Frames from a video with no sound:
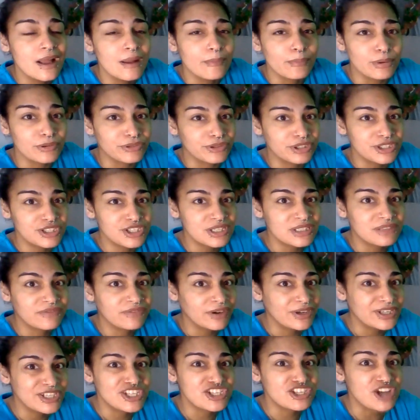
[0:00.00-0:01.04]
but they're just
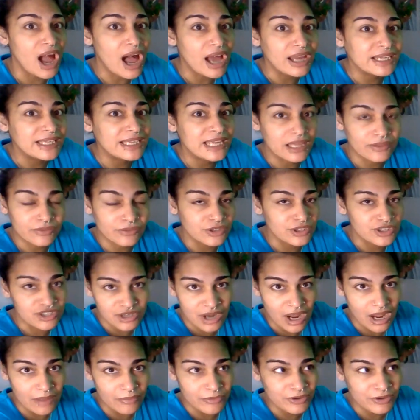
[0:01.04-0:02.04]
very shoddy at their job.